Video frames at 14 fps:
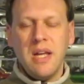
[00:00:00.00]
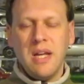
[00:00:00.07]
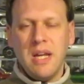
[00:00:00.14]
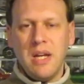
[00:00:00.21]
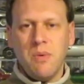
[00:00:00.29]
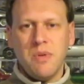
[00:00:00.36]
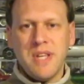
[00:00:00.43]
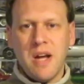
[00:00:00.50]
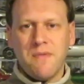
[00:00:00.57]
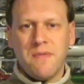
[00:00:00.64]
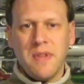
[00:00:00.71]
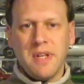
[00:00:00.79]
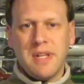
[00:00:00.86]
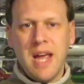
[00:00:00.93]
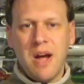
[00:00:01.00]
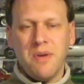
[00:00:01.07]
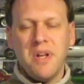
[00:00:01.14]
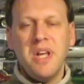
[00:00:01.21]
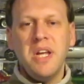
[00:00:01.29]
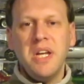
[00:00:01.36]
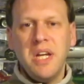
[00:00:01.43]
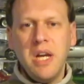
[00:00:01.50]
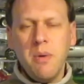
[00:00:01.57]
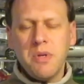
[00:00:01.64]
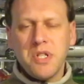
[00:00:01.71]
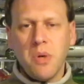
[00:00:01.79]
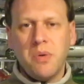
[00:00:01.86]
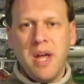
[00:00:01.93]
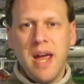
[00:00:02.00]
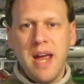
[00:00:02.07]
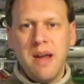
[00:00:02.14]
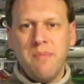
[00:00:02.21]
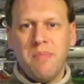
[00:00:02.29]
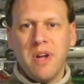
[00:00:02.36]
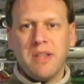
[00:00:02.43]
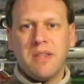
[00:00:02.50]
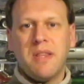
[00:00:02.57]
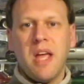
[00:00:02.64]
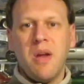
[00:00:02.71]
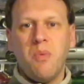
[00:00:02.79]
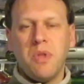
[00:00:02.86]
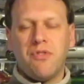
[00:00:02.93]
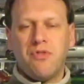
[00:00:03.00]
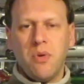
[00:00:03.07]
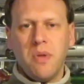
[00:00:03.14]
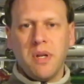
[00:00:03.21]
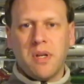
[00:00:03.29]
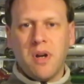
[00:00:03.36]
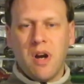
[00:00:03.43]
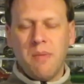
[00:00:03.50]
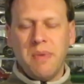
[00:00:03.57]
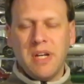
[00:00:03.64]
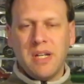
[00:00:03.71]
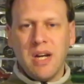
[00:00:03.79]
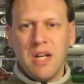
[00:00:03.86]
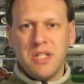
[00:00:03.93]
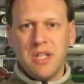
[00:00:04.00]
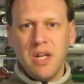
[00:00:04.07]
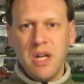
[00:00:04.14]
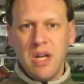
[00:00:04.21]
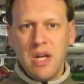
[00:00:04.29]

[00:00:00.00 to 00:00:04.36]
He was out for the count. He was okay, but they withdrew the car because